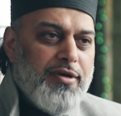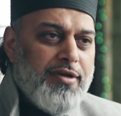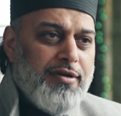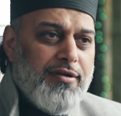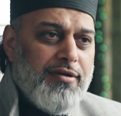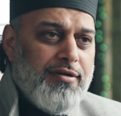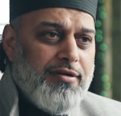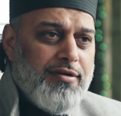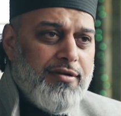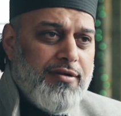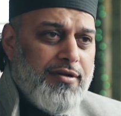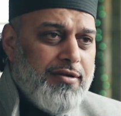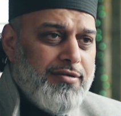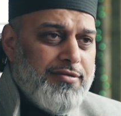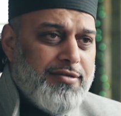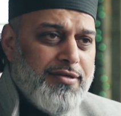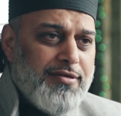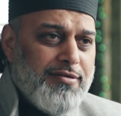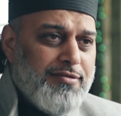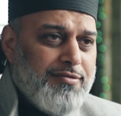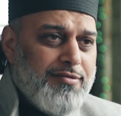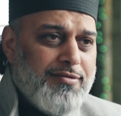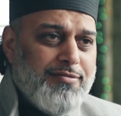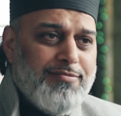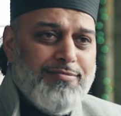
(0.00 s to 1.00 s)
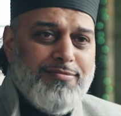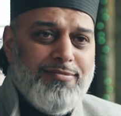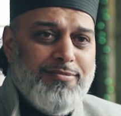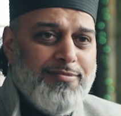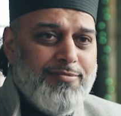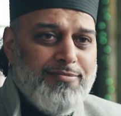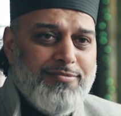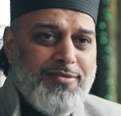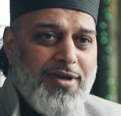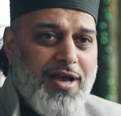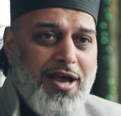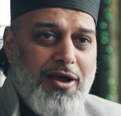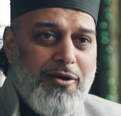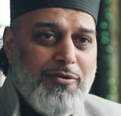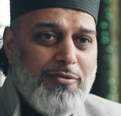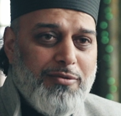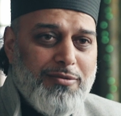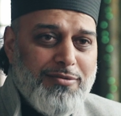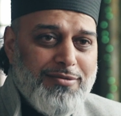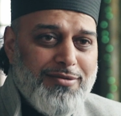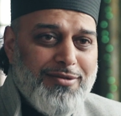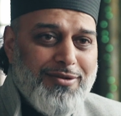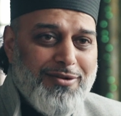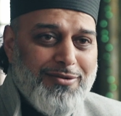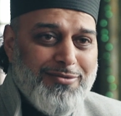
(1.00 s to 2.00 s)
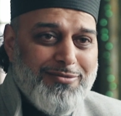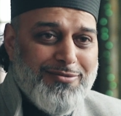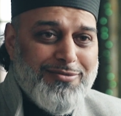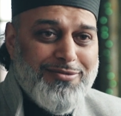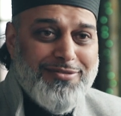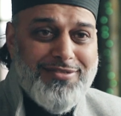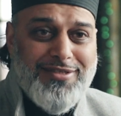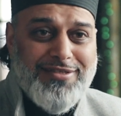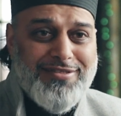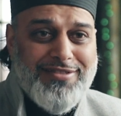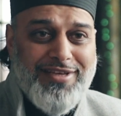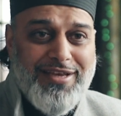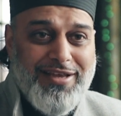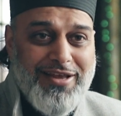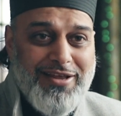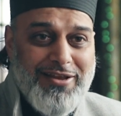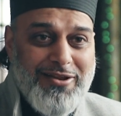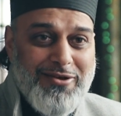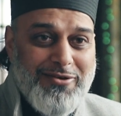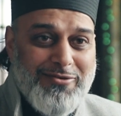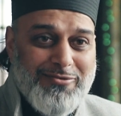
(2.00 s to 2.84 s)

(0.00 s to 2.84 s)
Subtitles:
and I think, how, you know, just say hello